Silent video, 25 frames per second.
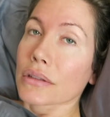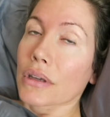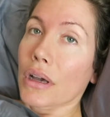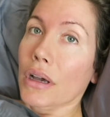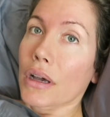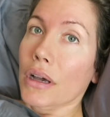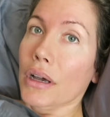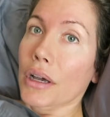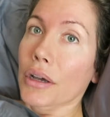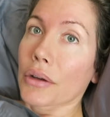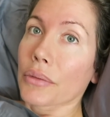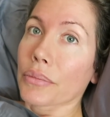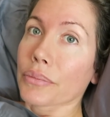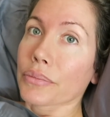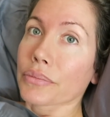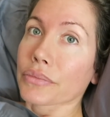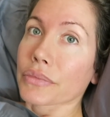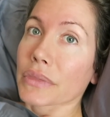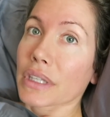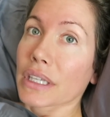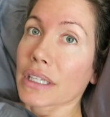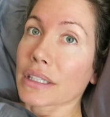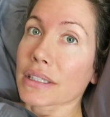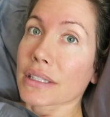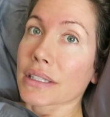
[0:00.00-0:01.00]
uh,
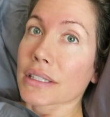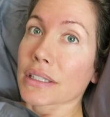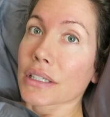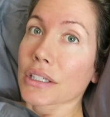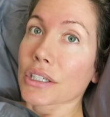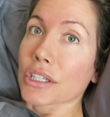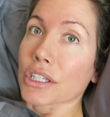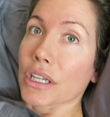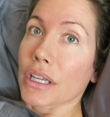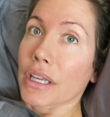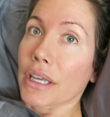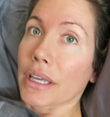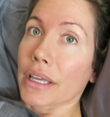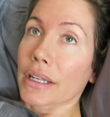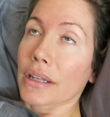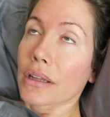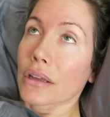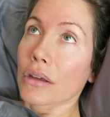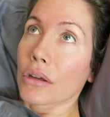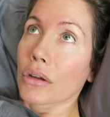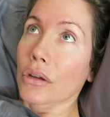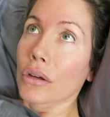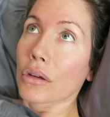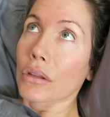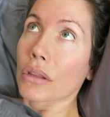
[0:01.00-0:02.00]

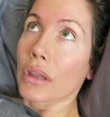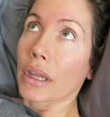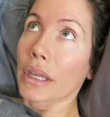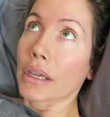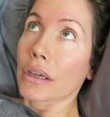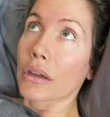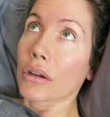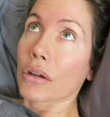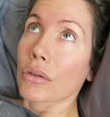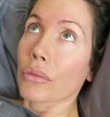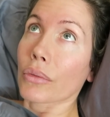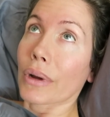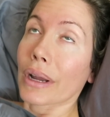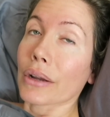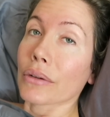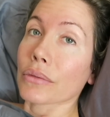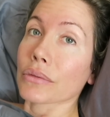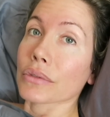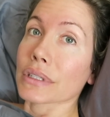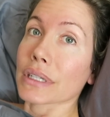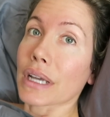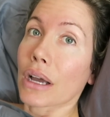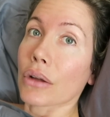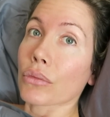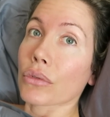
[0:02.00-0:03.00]
incision, like
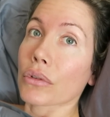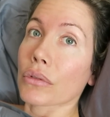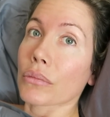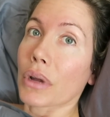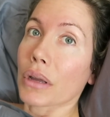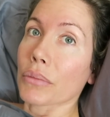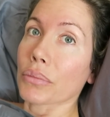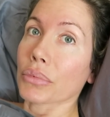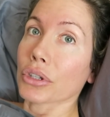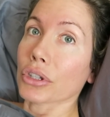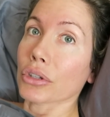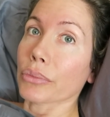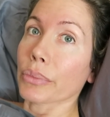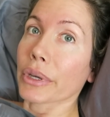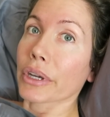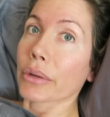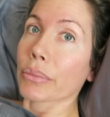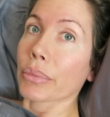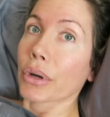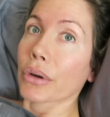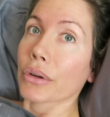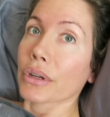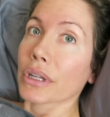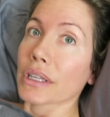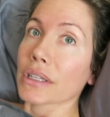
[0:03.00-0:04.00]
right down where my
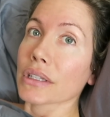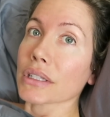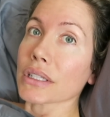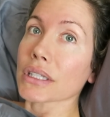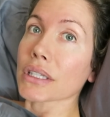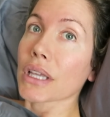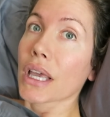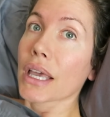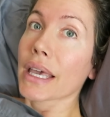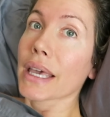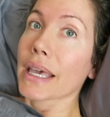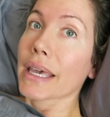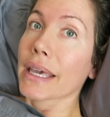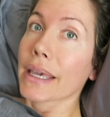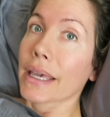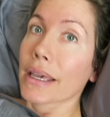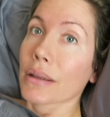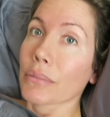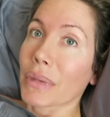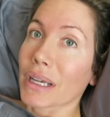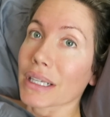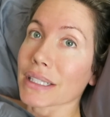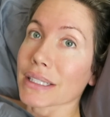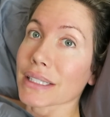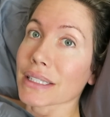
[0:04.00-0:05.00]
pubic bone is,
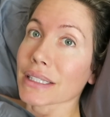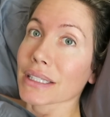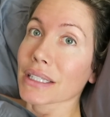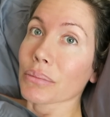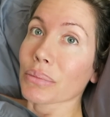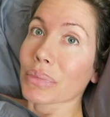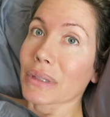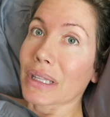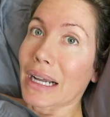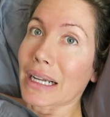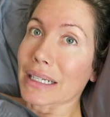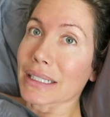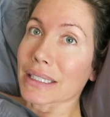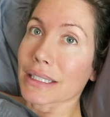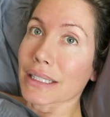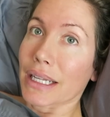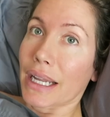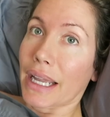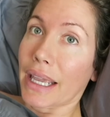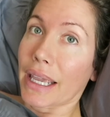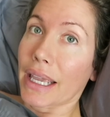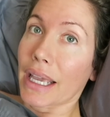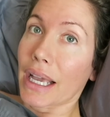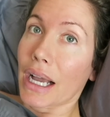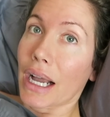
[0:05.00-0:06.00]
in my sleep last
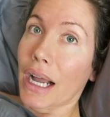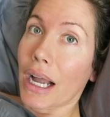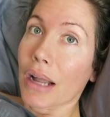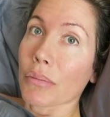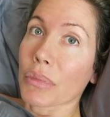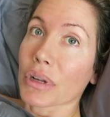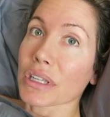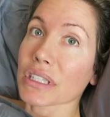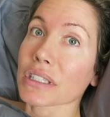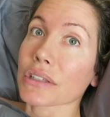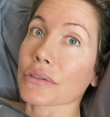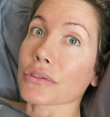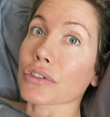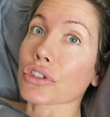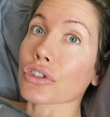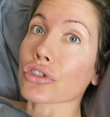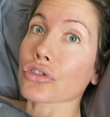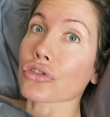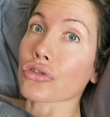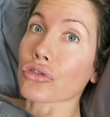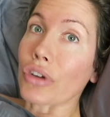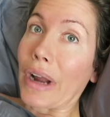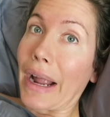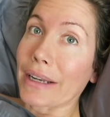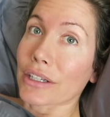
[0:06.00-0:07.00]
night, I must have
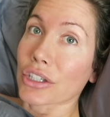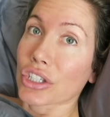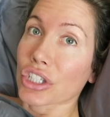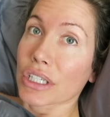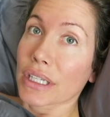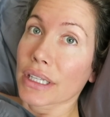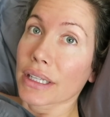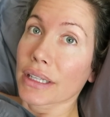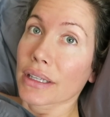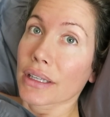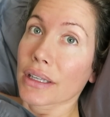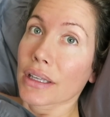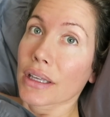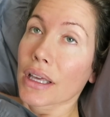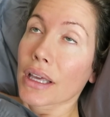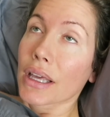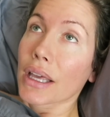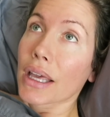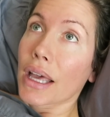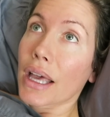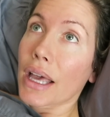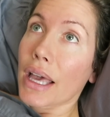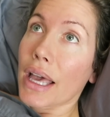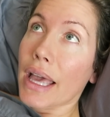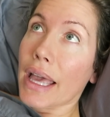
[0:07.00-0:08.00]
scratched it,
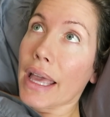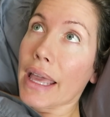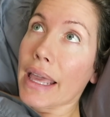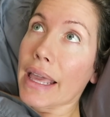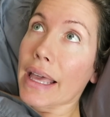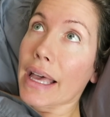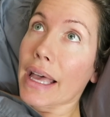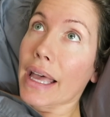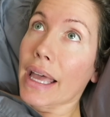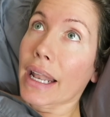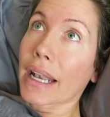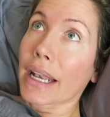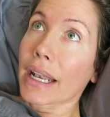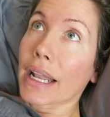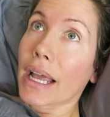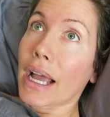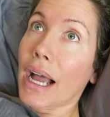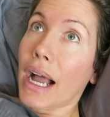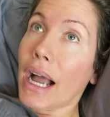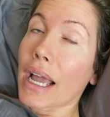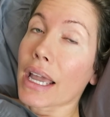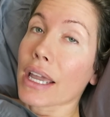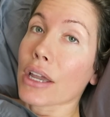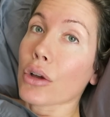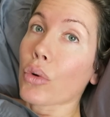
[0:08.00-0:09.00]
and
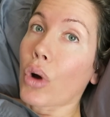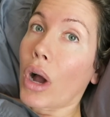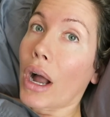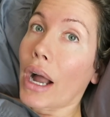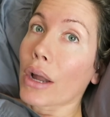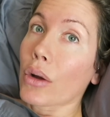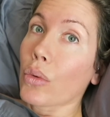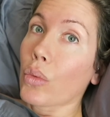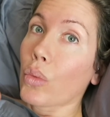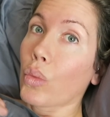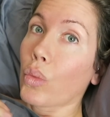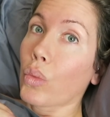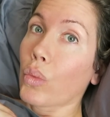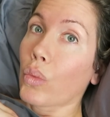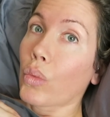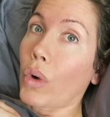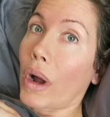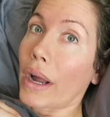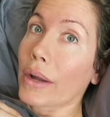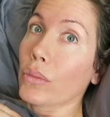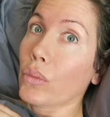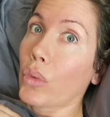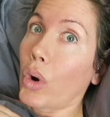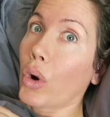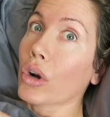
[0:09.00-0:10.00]
it, I,
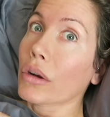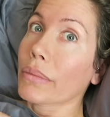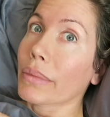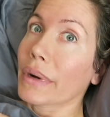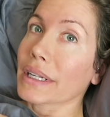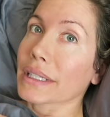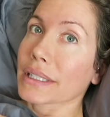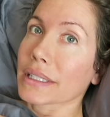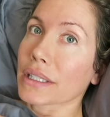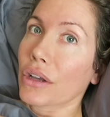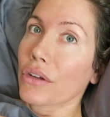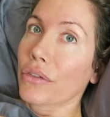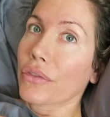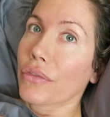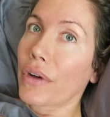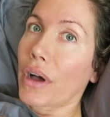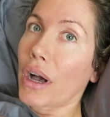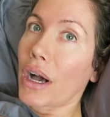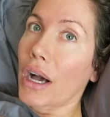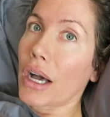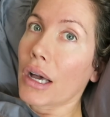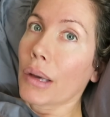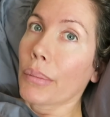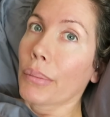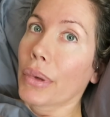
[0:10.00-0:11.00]
I woke myself
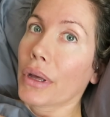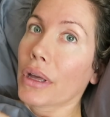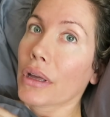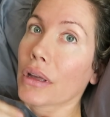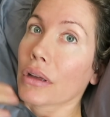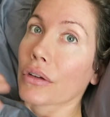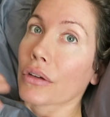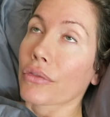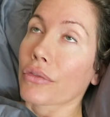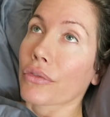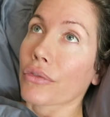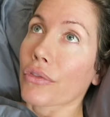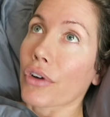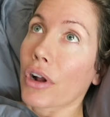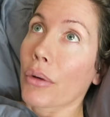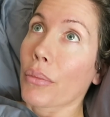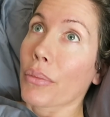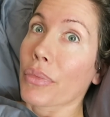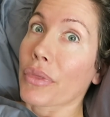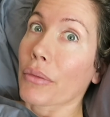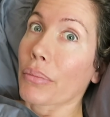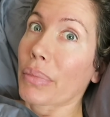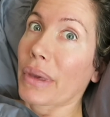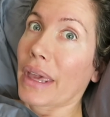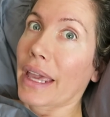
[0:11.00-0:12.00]
up
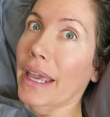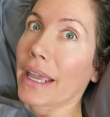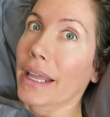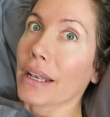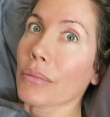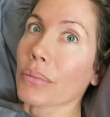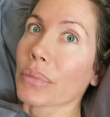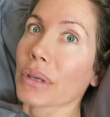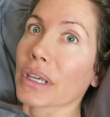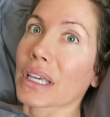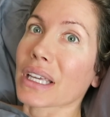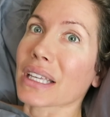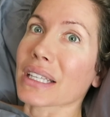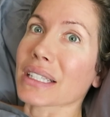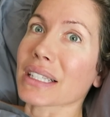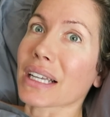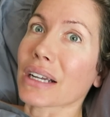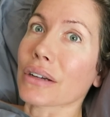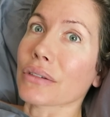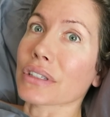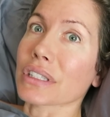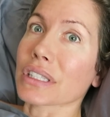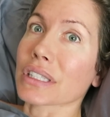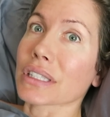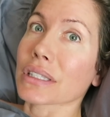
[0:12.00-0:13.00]
from the pain because
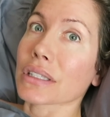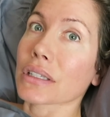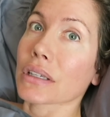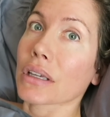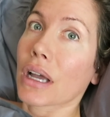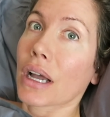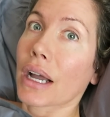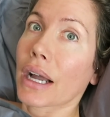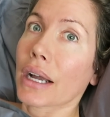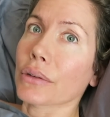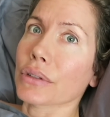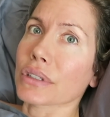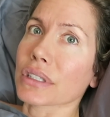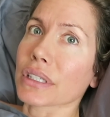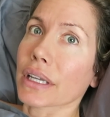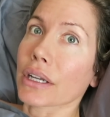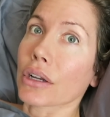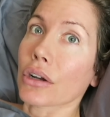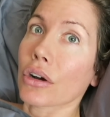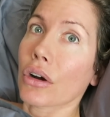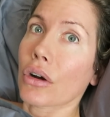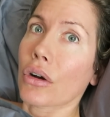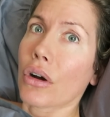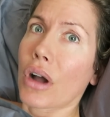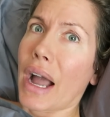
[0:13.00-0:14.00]
I was, I was
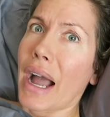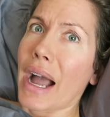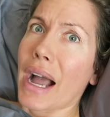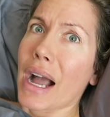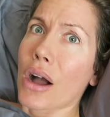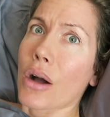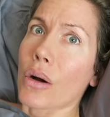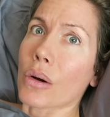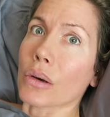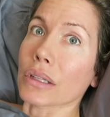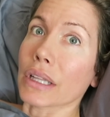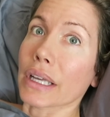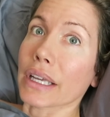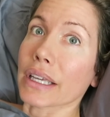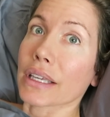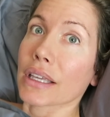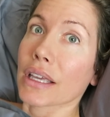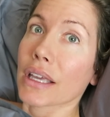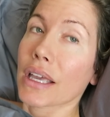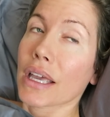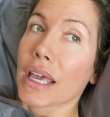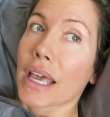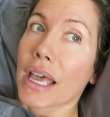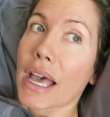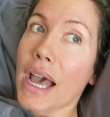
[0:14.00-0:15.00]
like, ow, like,
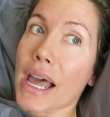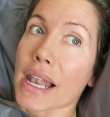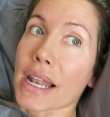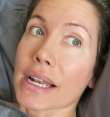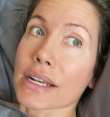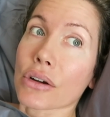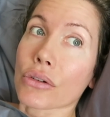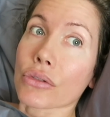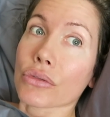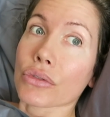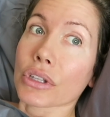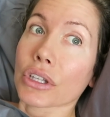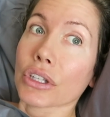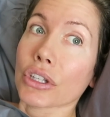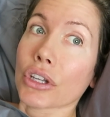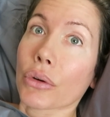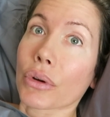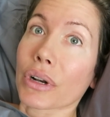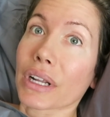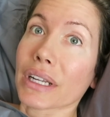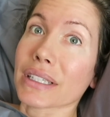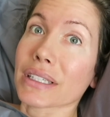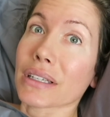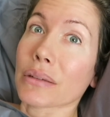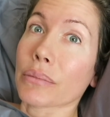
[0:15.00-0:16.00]
and I don't really know
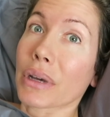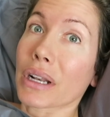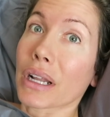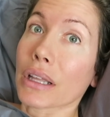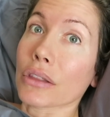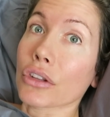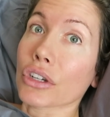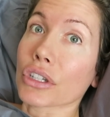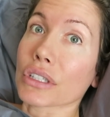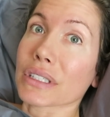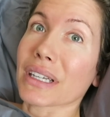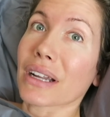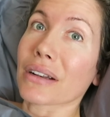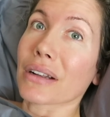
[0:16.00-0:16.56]
what I did, but I looked